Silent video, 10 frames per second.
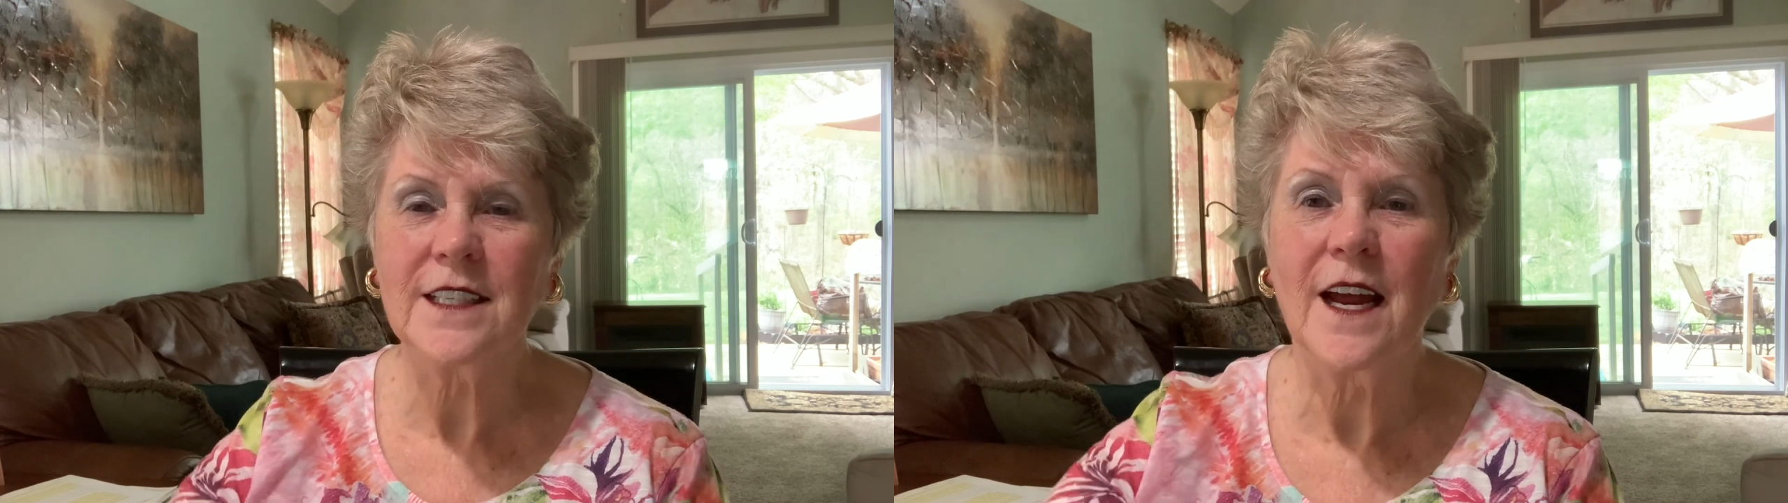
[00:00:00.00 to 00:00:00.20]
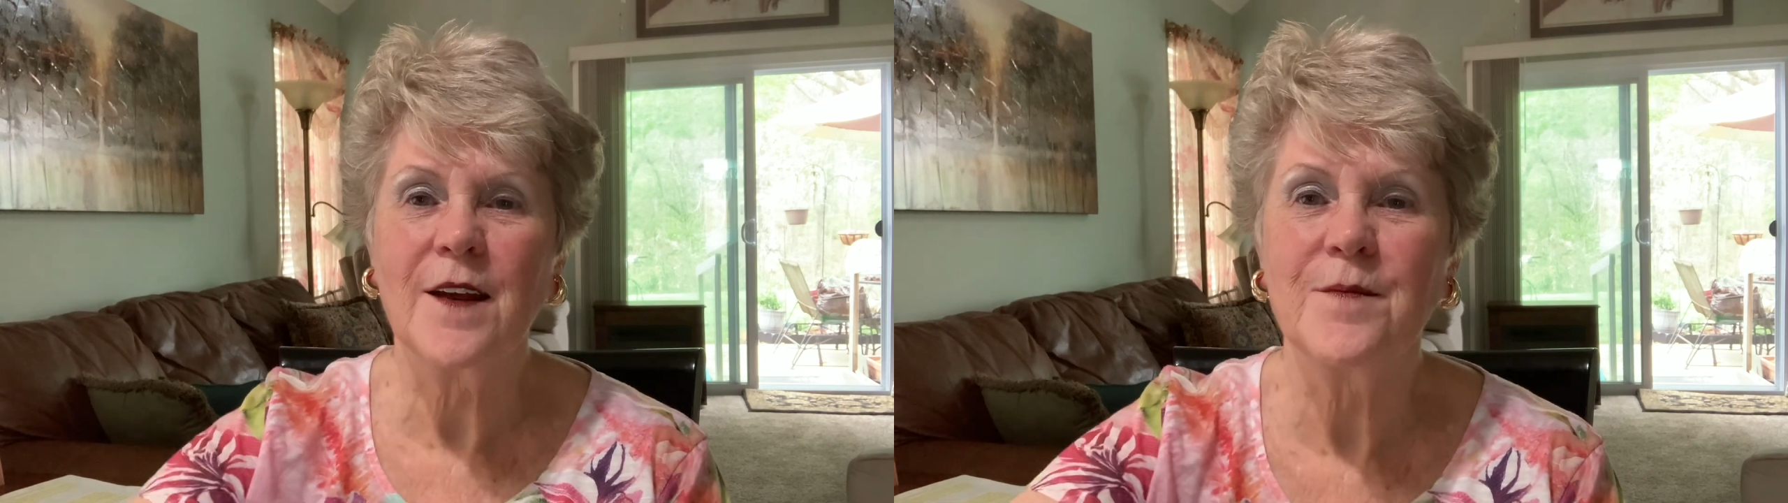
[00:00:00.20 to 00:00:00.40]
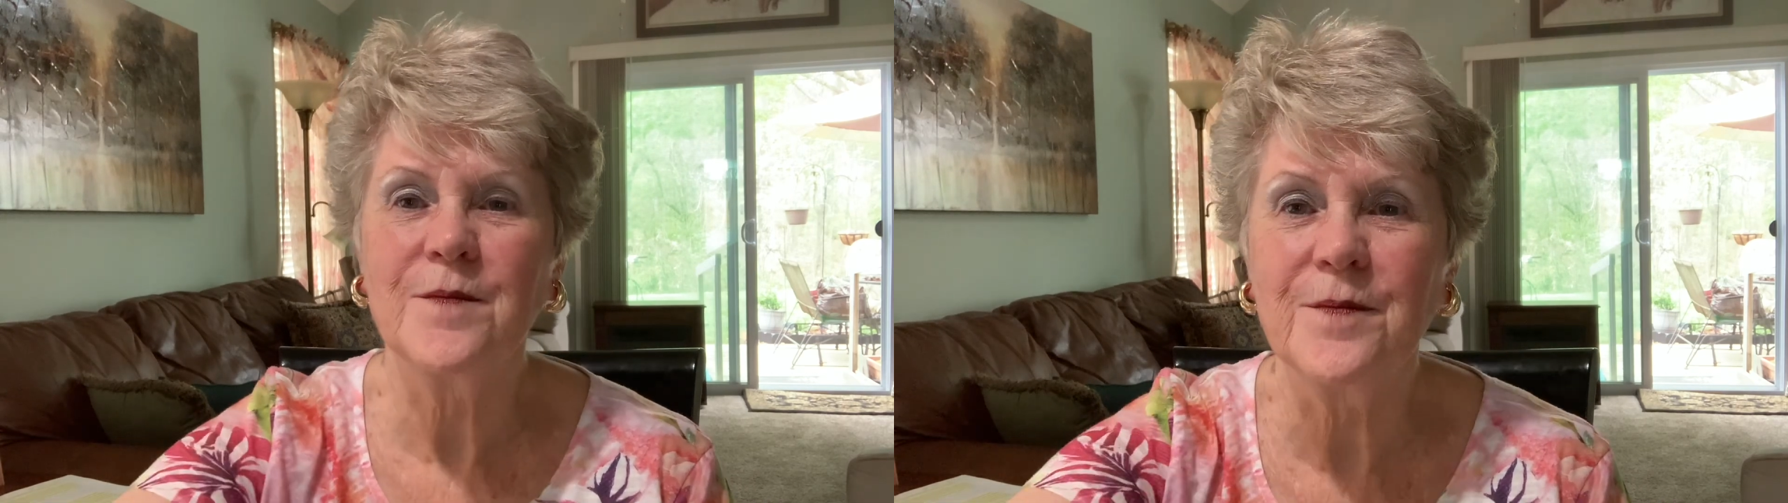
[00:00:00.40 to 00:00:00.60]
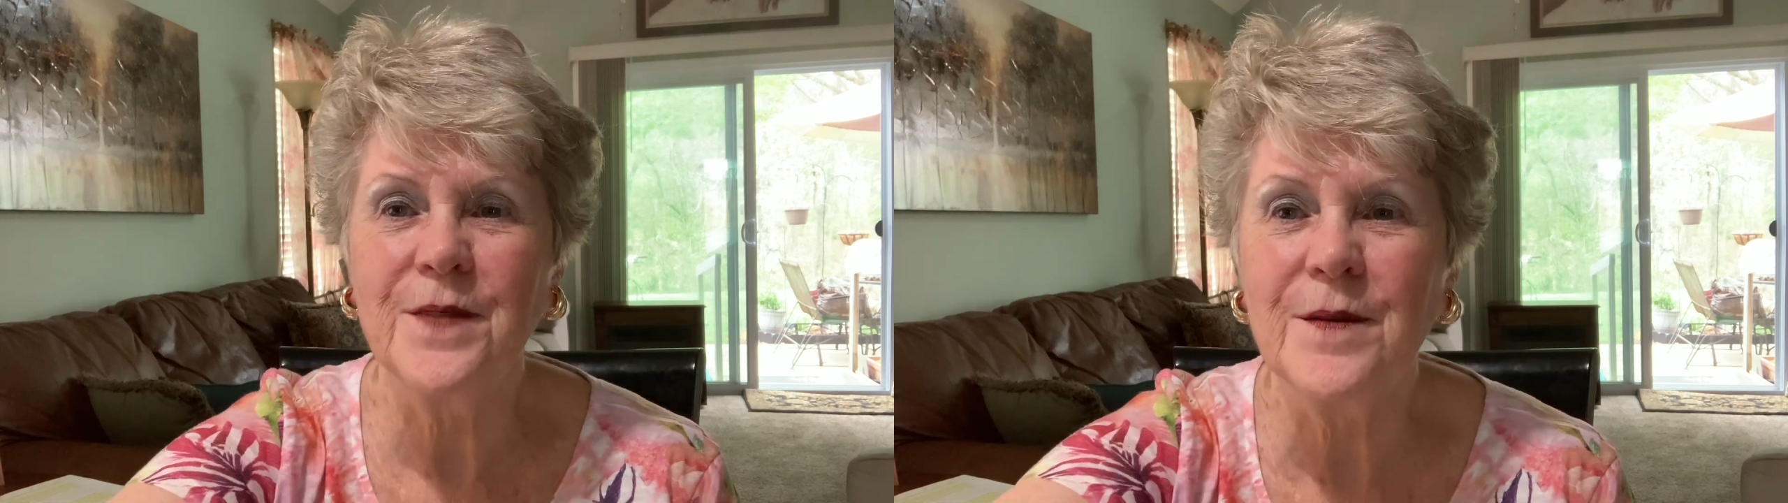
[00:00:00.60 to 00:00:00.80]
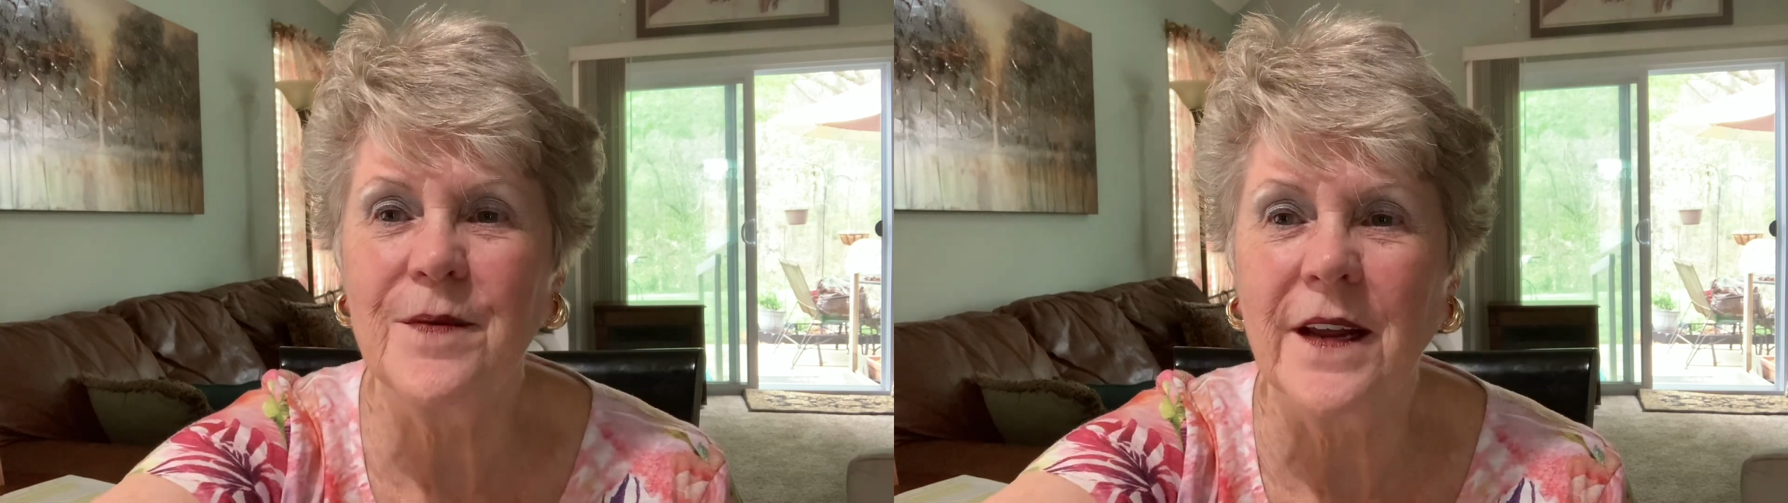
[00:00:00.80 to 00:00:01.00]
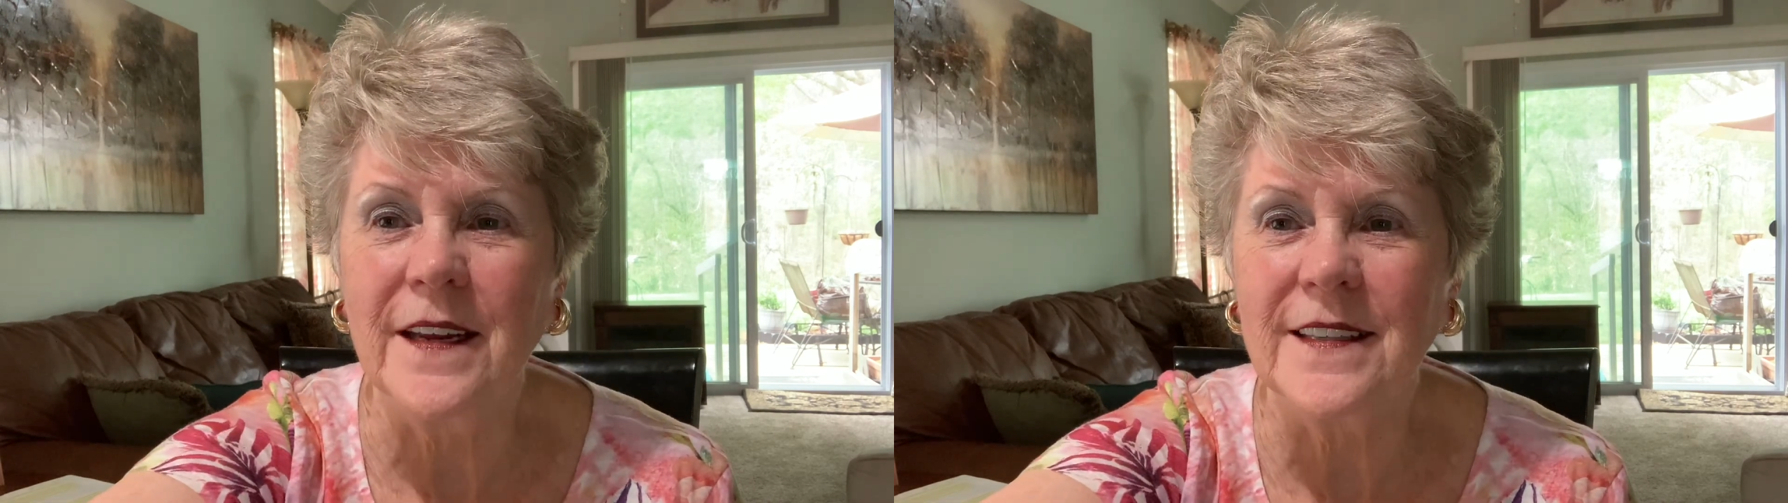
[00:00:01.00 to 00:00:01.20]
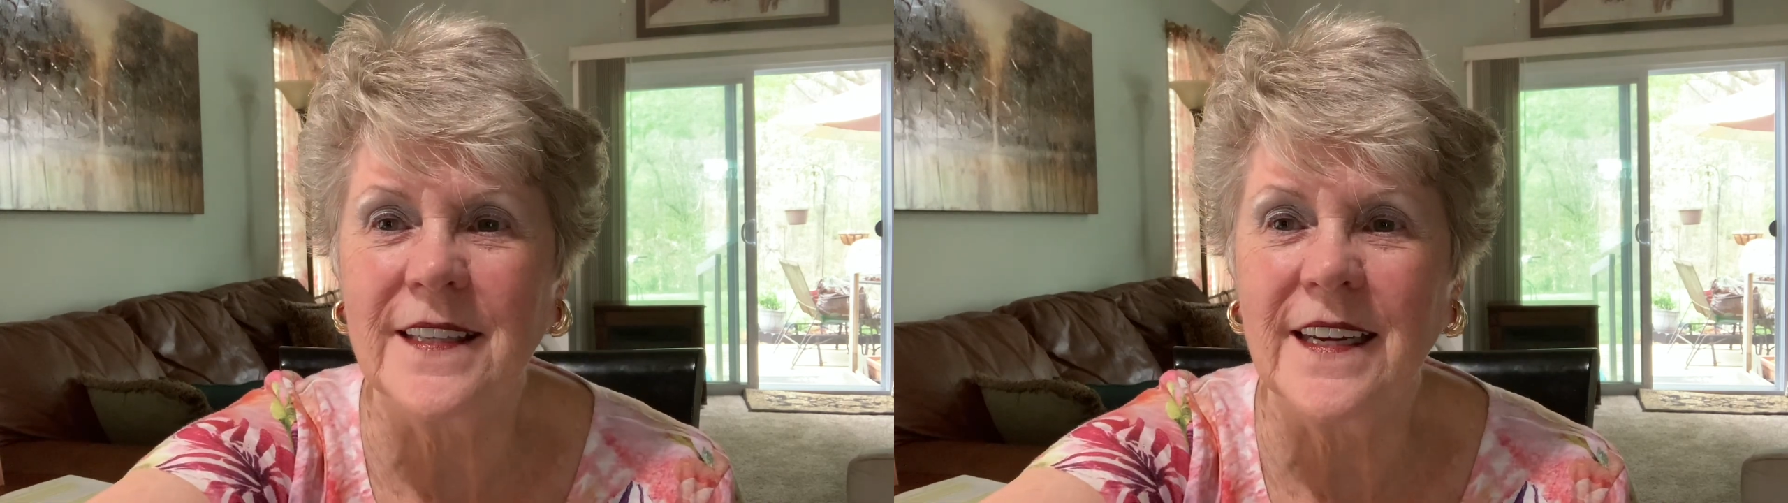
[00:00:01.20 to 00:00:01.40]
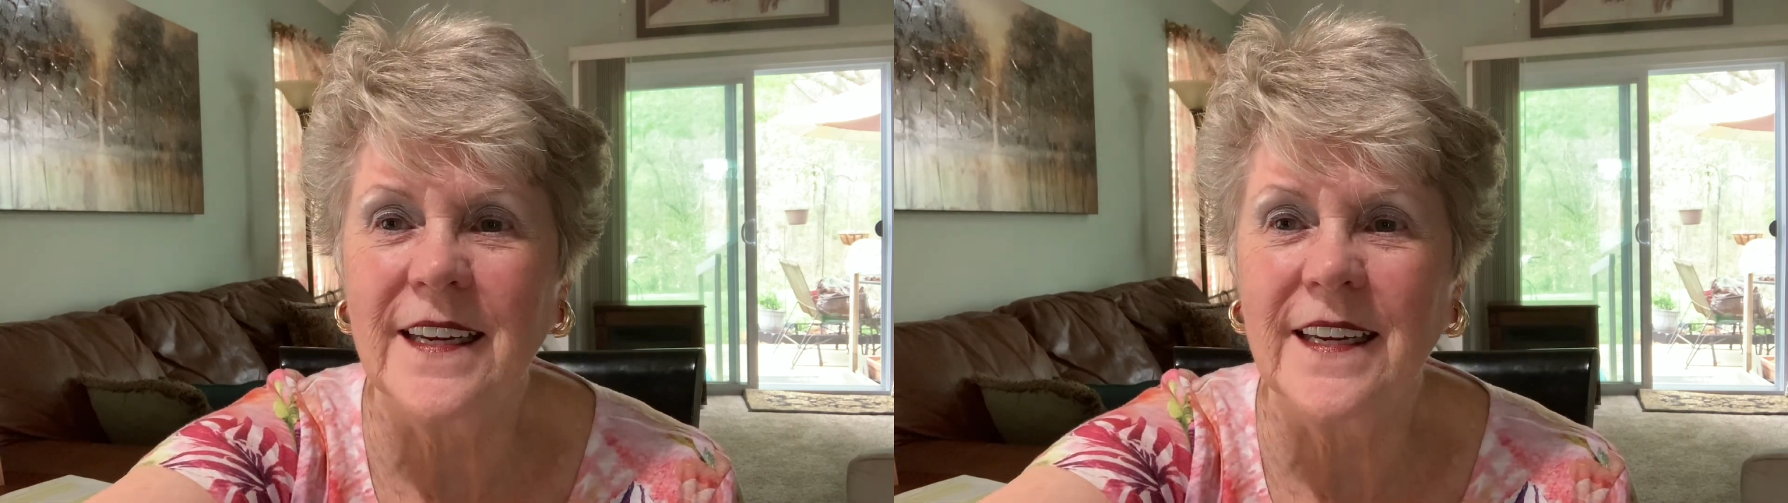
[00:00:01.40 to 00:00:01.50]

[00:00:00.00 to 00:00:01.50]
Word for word: time, be blessed.